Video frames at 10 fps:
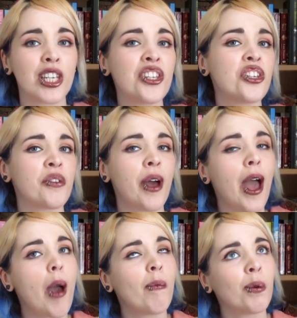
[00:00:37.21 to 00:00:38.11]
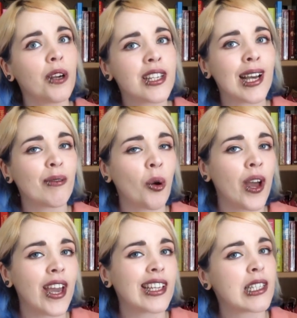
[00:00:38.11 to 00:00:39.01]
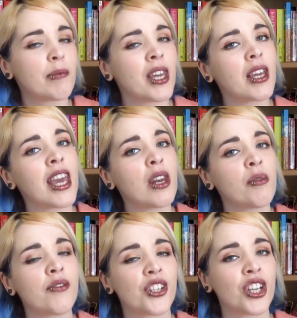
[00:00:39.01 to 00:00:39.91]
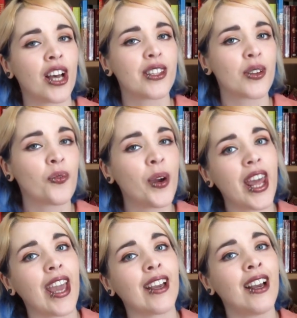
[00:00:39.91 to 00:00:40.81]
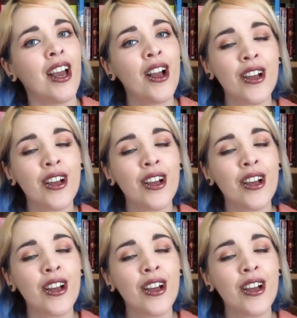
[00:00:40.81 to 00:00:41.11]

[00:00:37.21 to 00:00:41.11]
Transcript: you need to do it pretty damn quick to be in with a chance of winning.